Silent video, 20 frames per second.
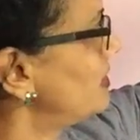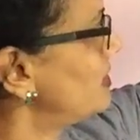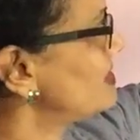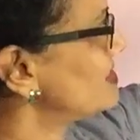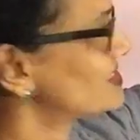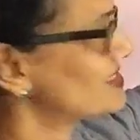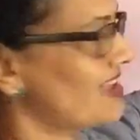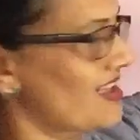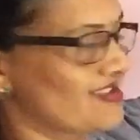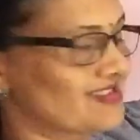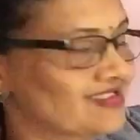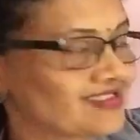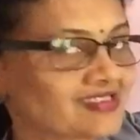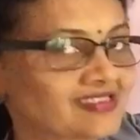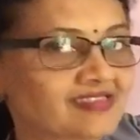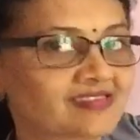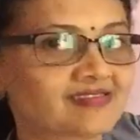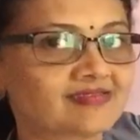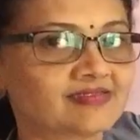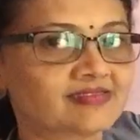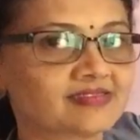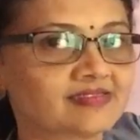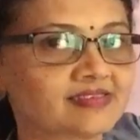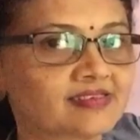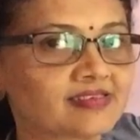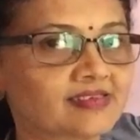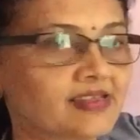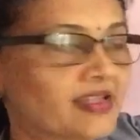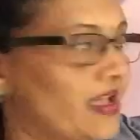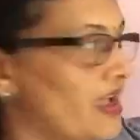it is kicks
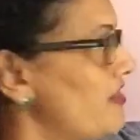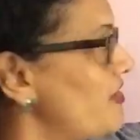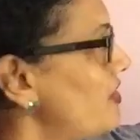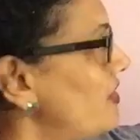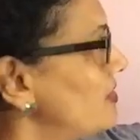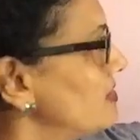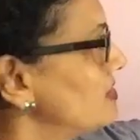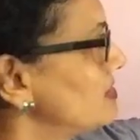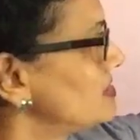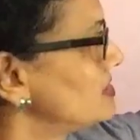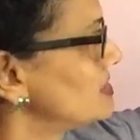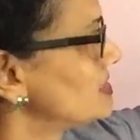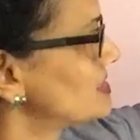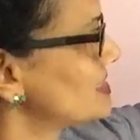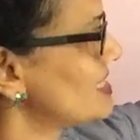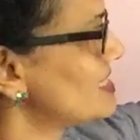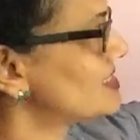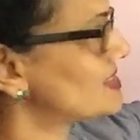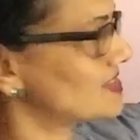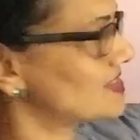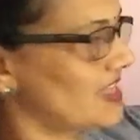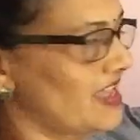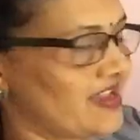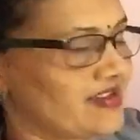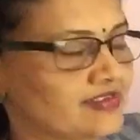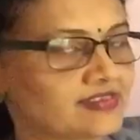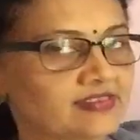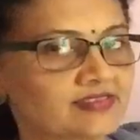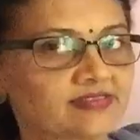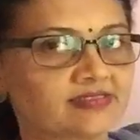and here it is
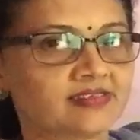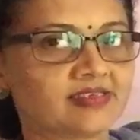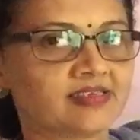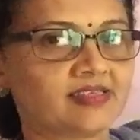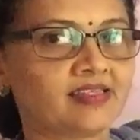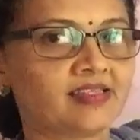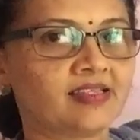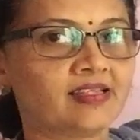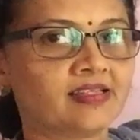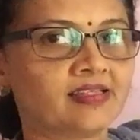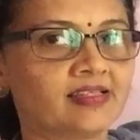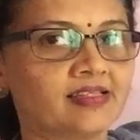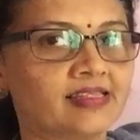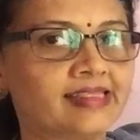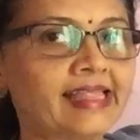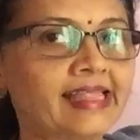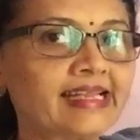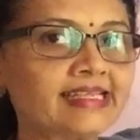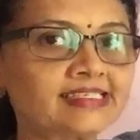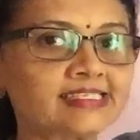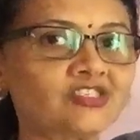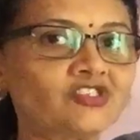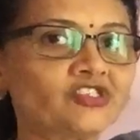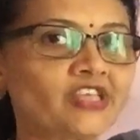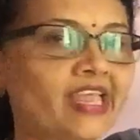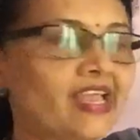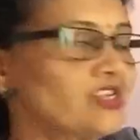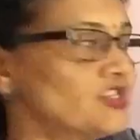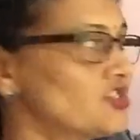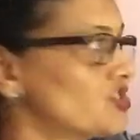kicked. There is a
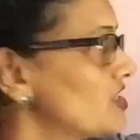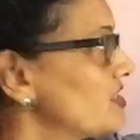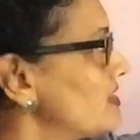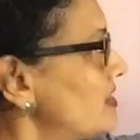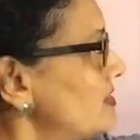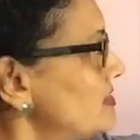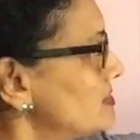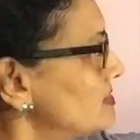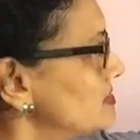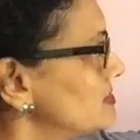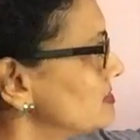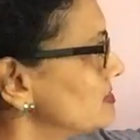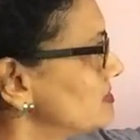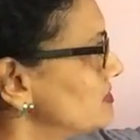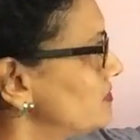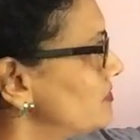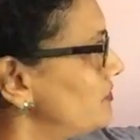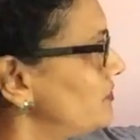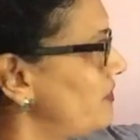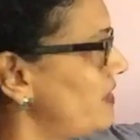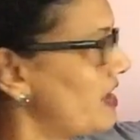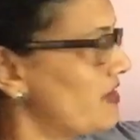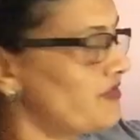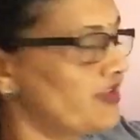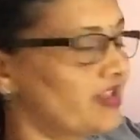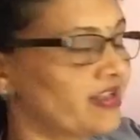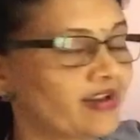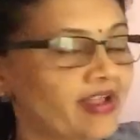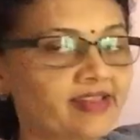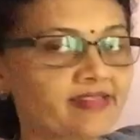change in the way
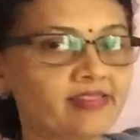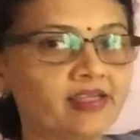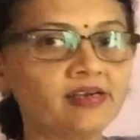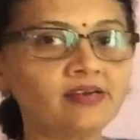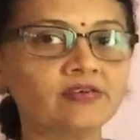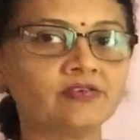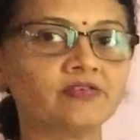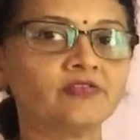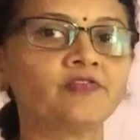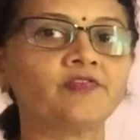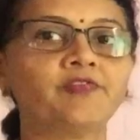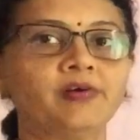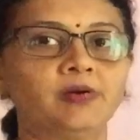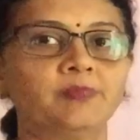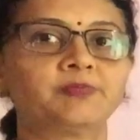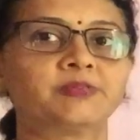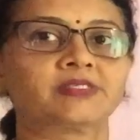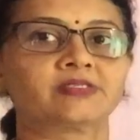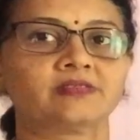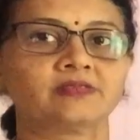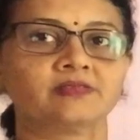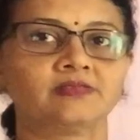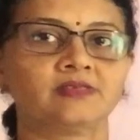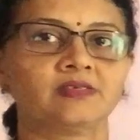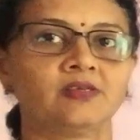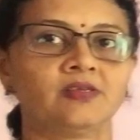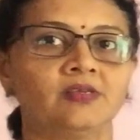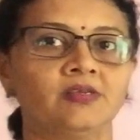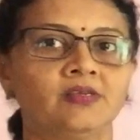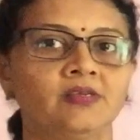we write the verbs.
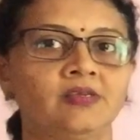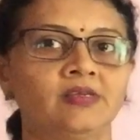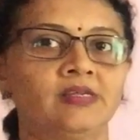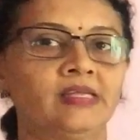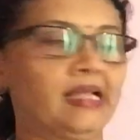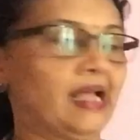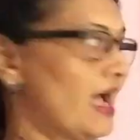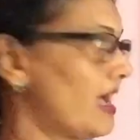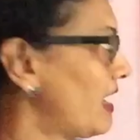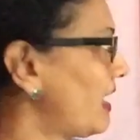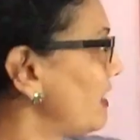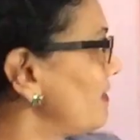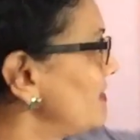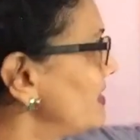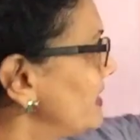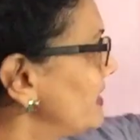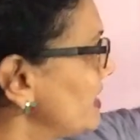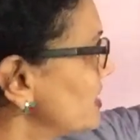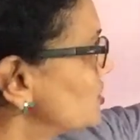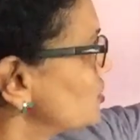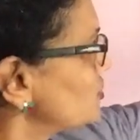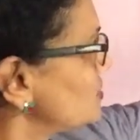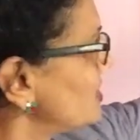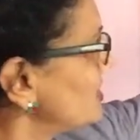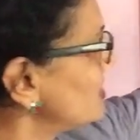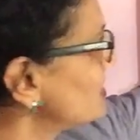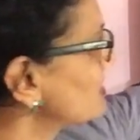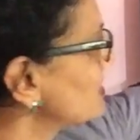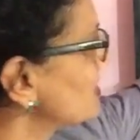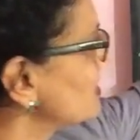I will teach you
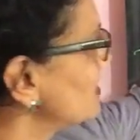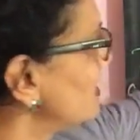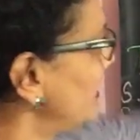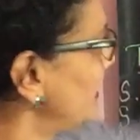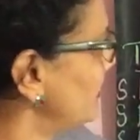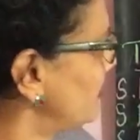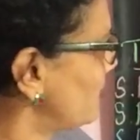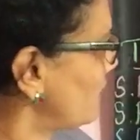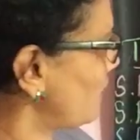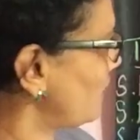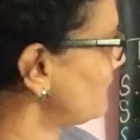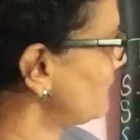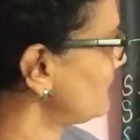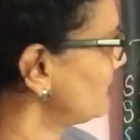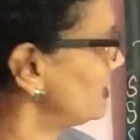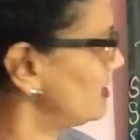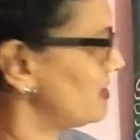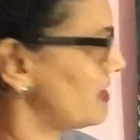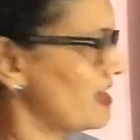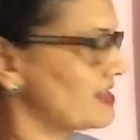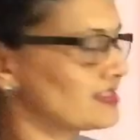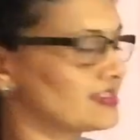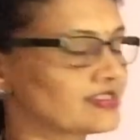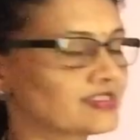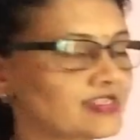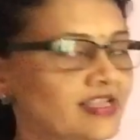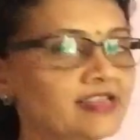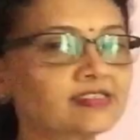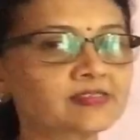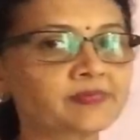this later on in the
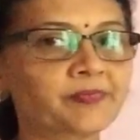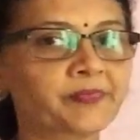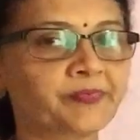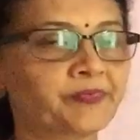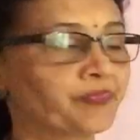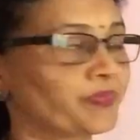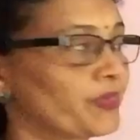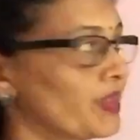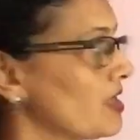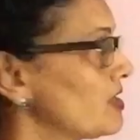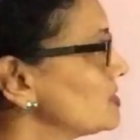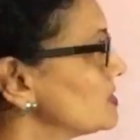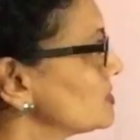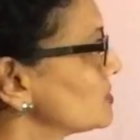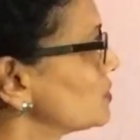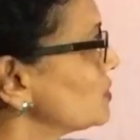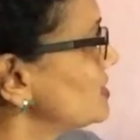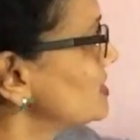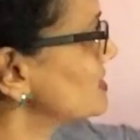exercise. So